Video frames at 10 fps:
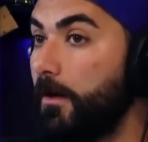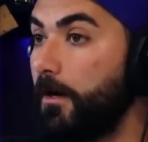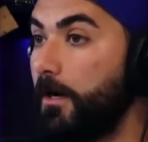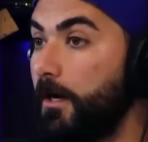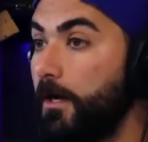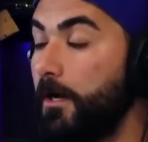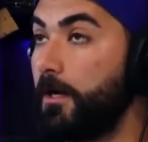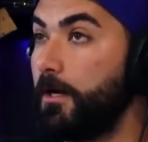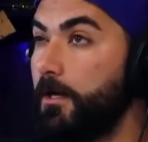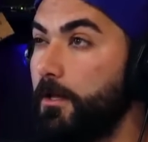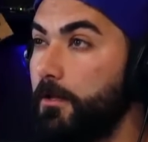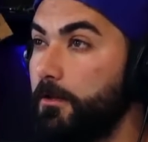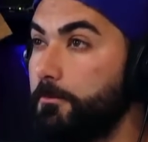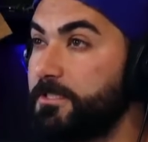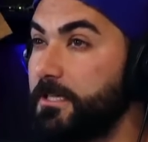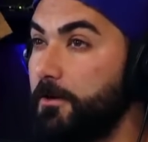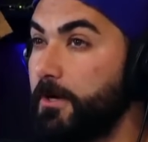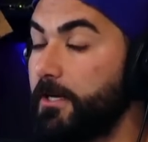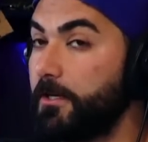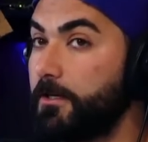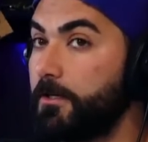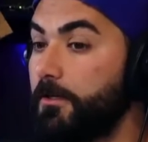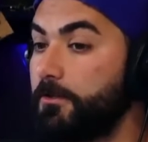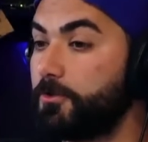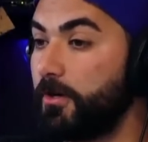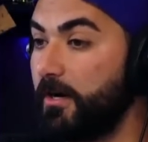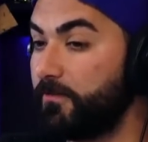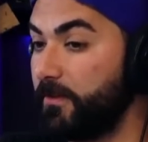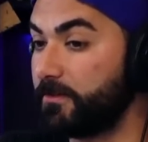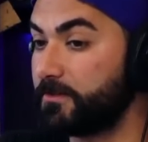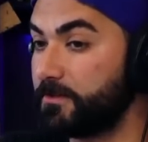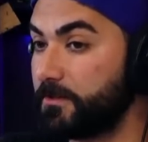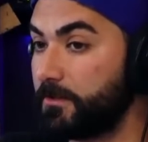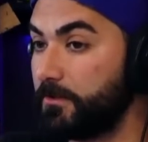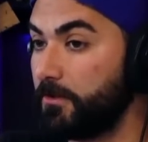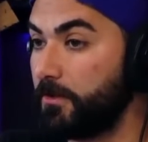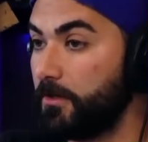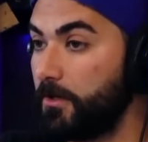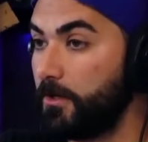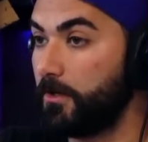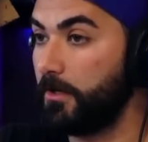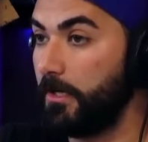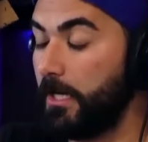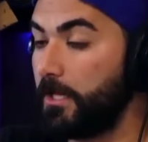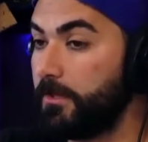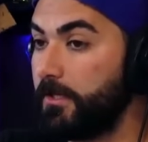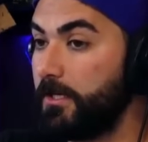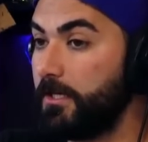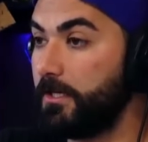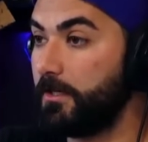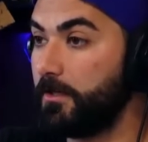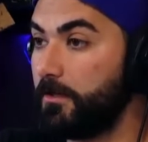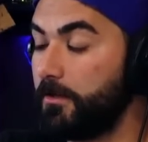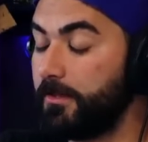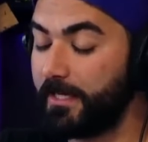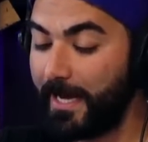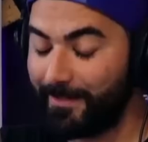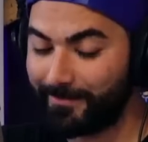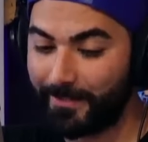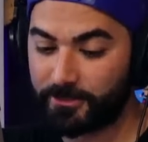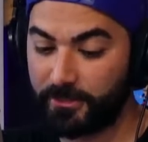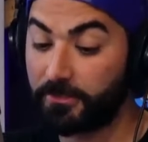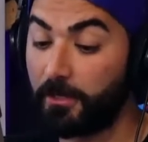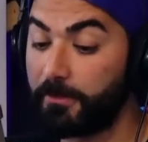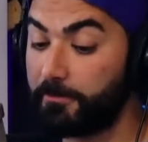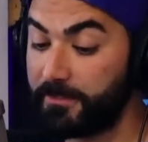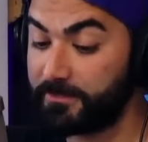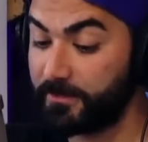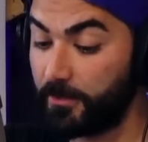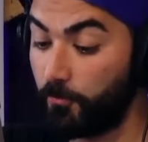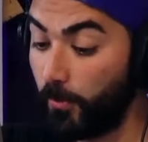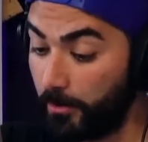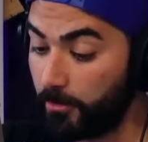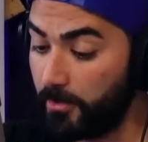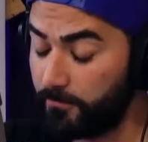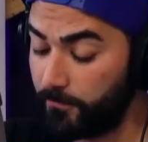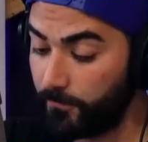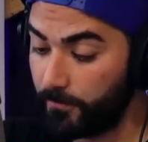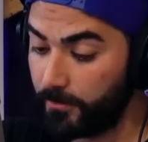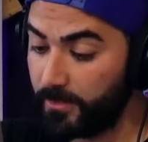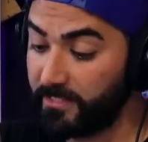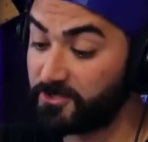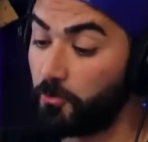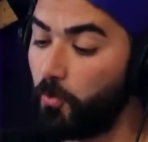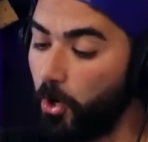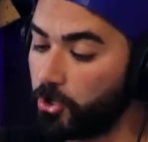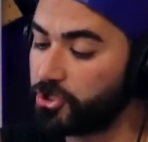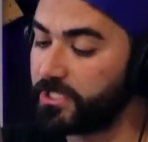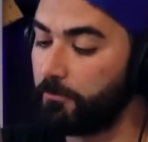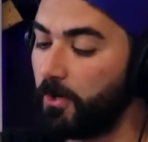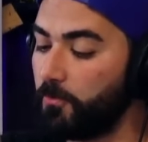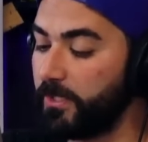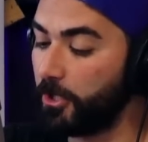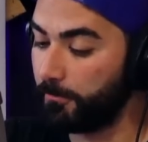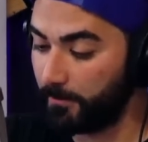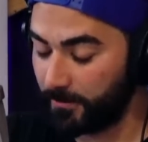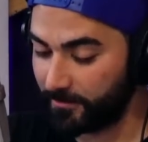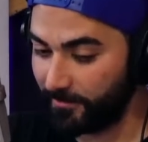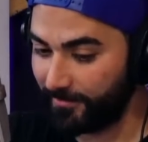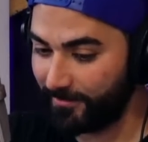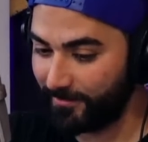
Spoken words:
Let me see how I could craft this. The allegation that WWE's aware of is worse than what we know publicly.